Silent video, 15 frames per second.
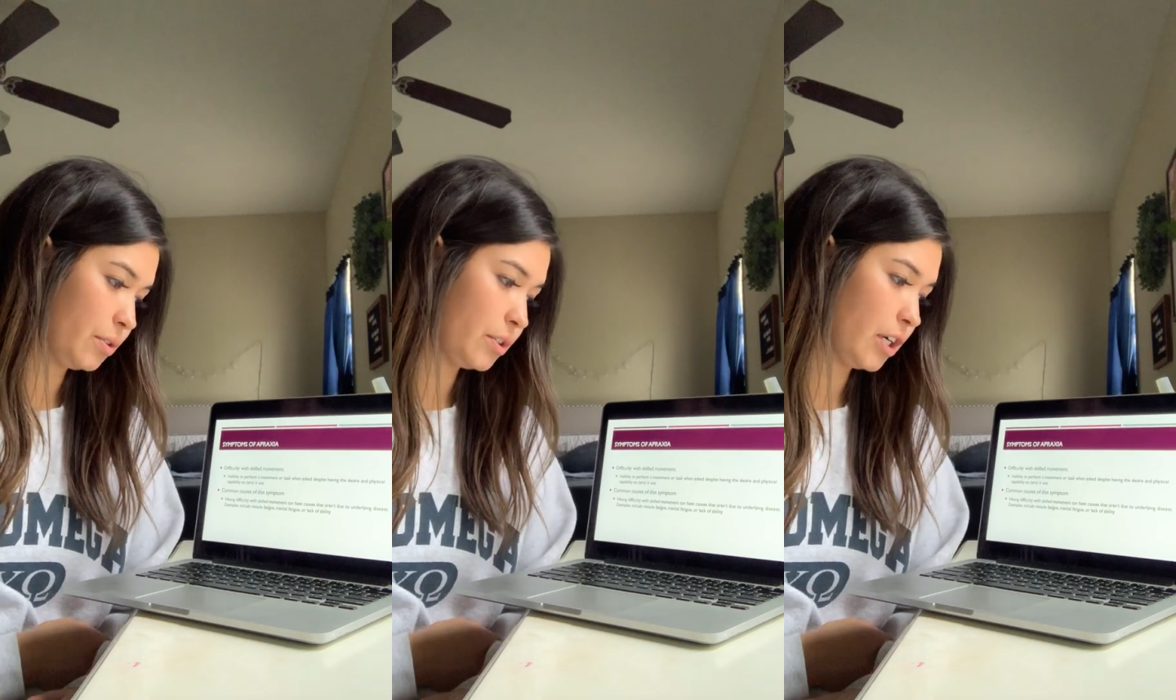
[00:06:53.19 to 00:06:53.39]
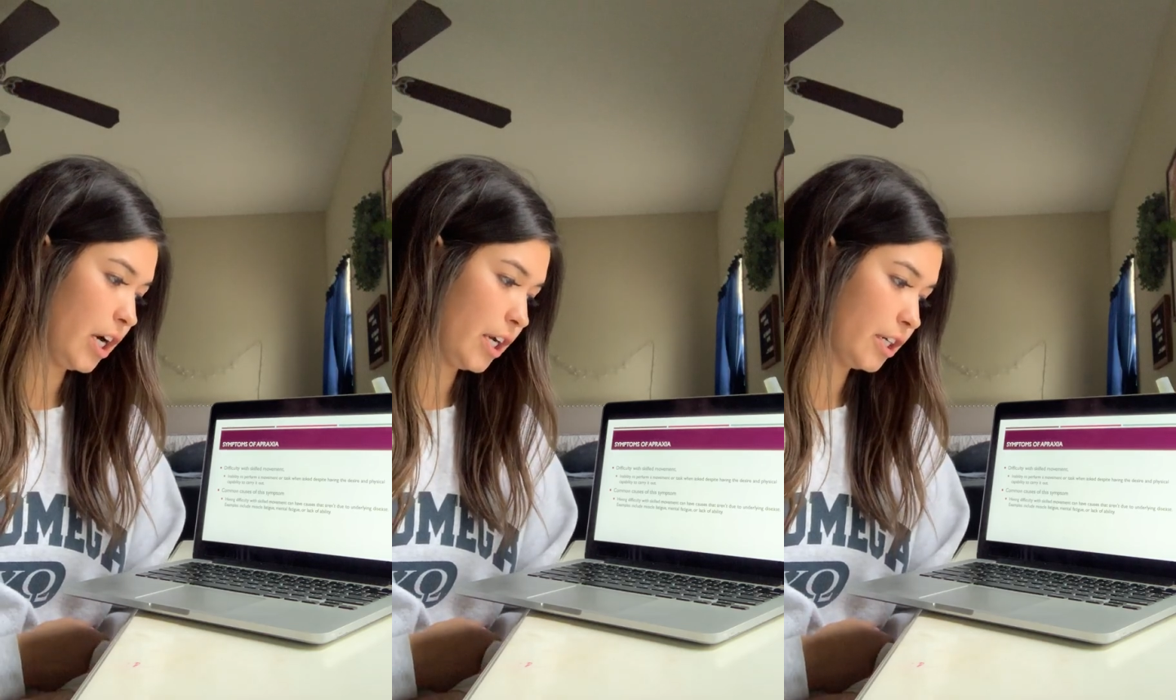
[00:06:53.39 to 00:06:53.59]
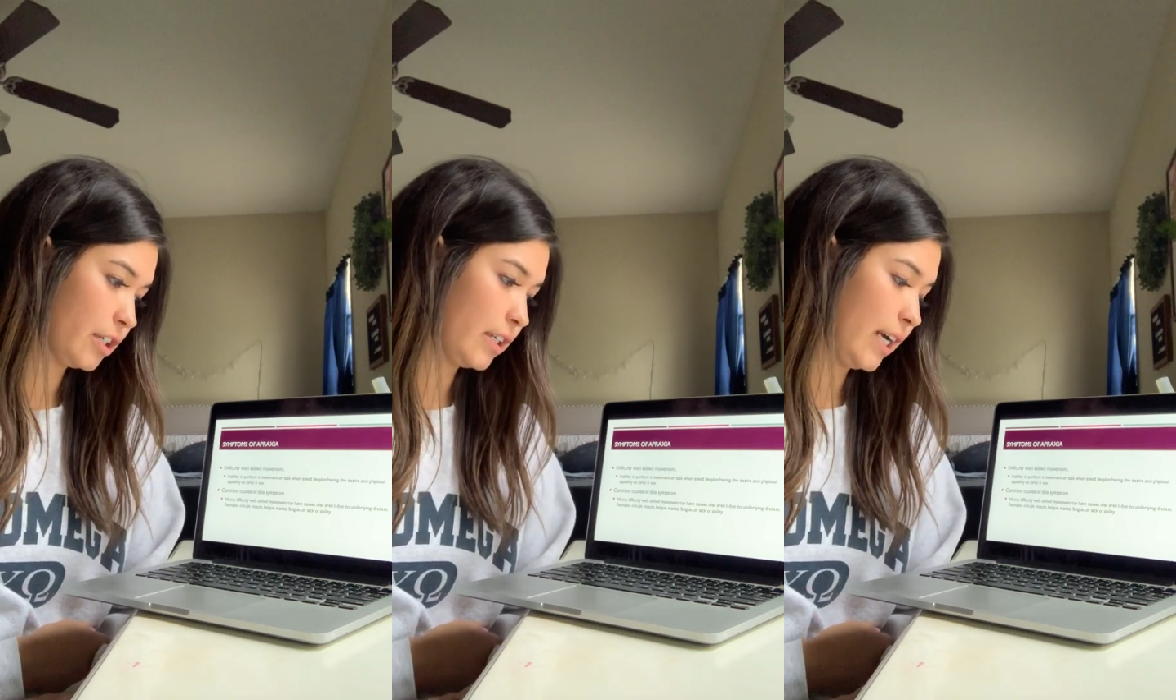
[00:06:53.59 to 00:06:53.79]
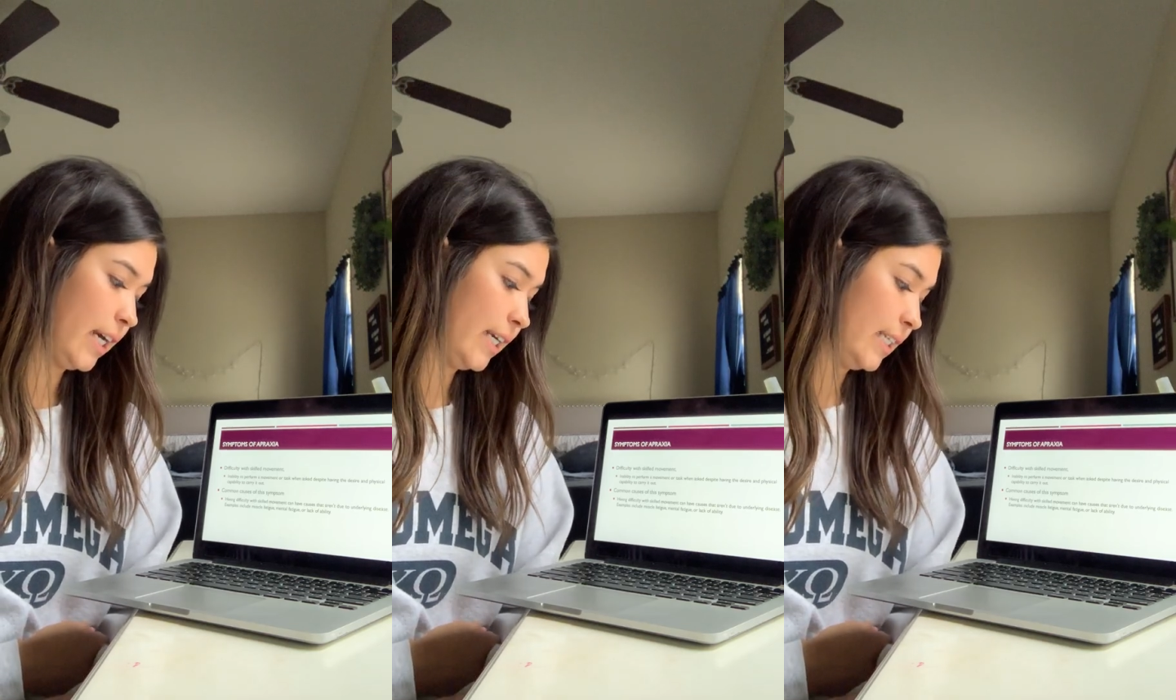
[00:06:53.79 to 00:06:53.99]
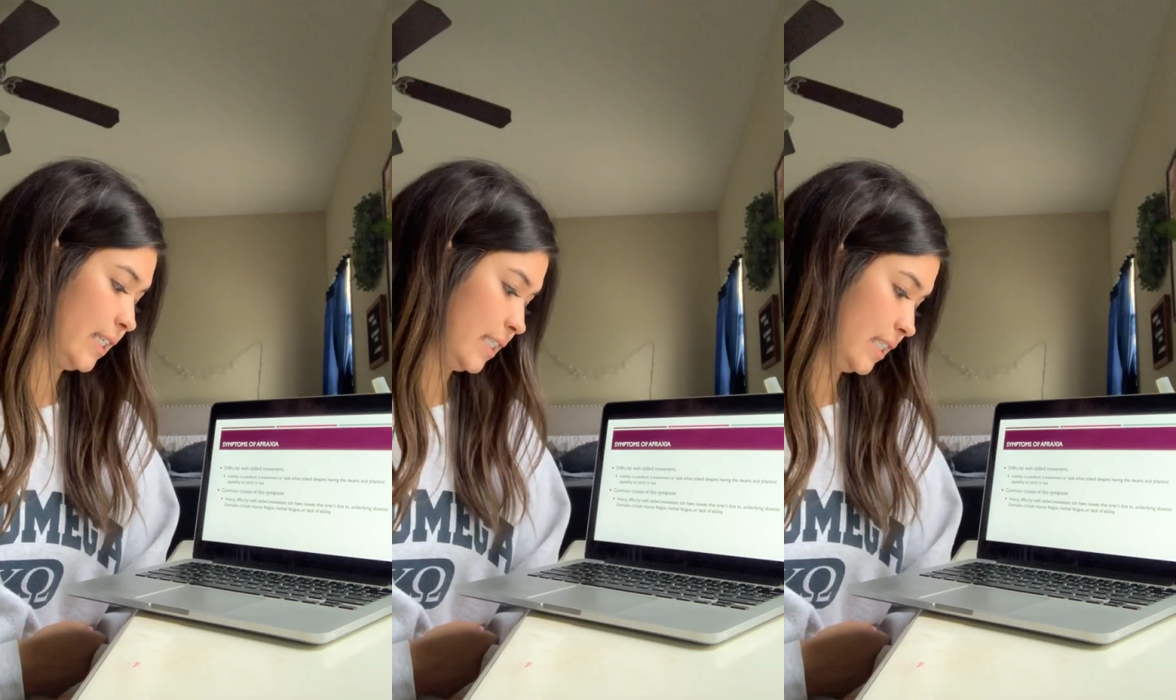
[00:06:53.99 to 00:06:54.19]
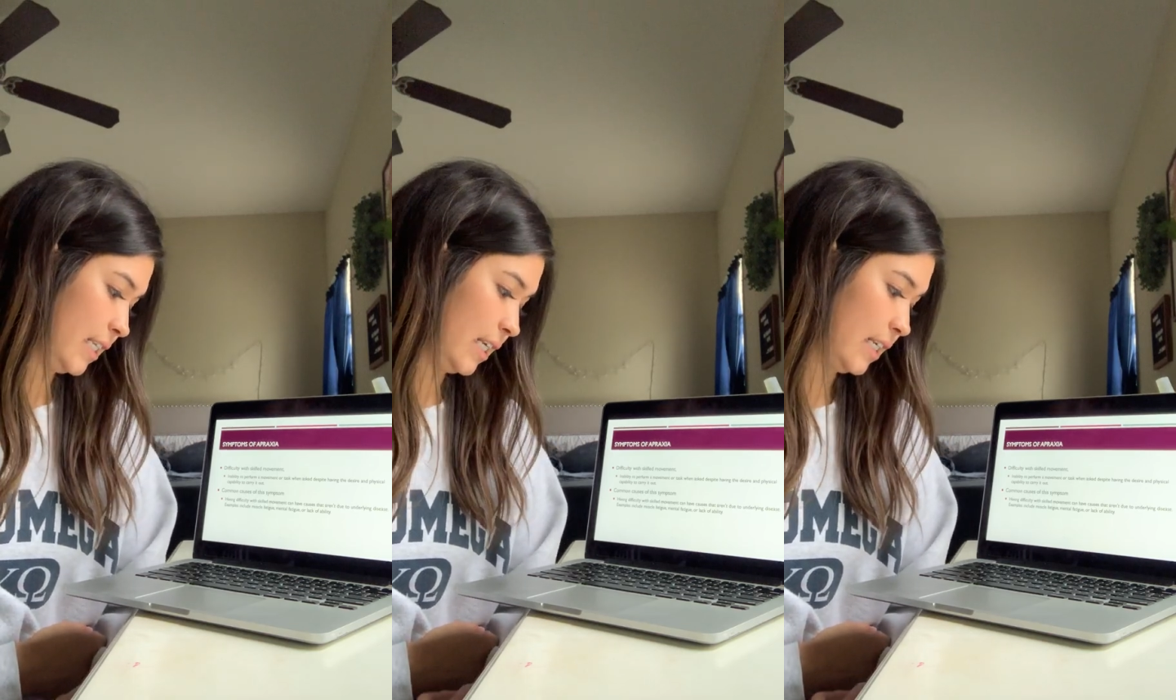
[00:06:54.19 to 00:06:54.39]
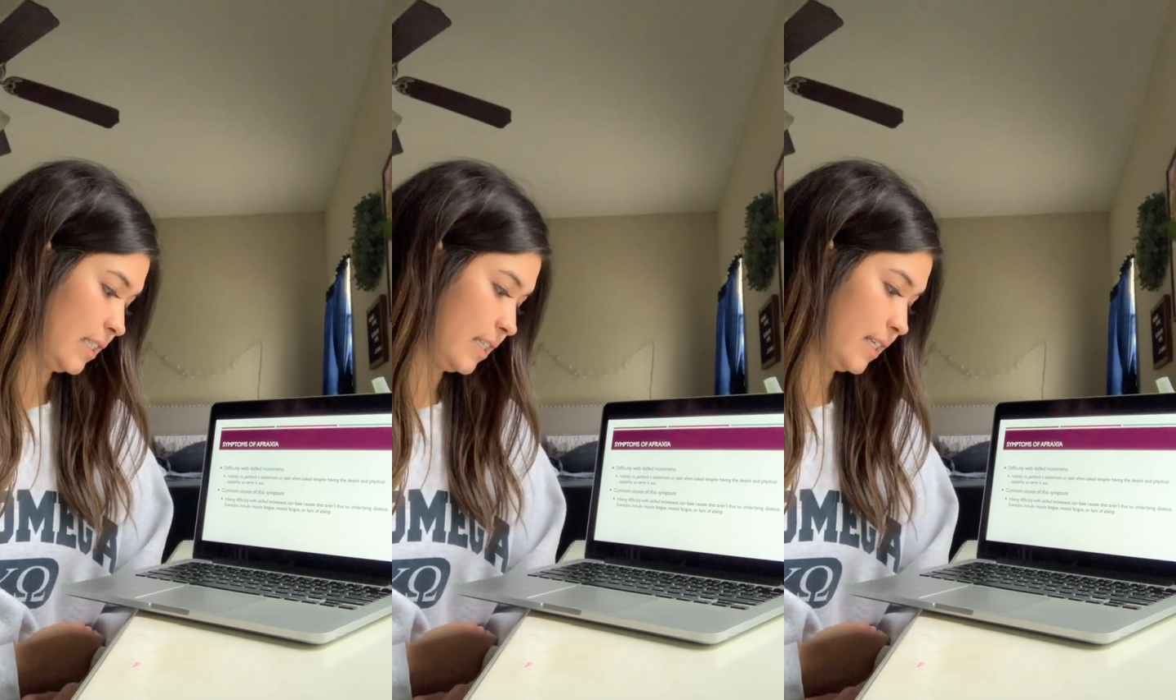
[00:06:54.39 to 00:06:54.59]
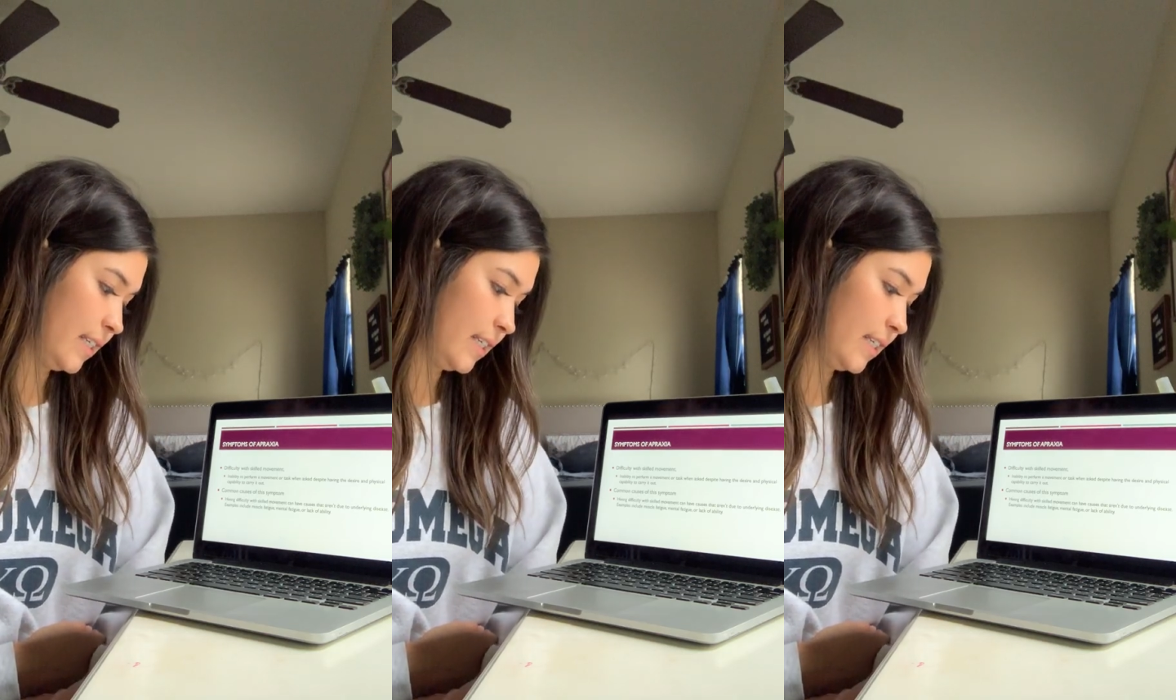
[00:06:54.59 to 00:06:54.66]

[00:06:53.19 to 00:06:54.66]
to underlying disease.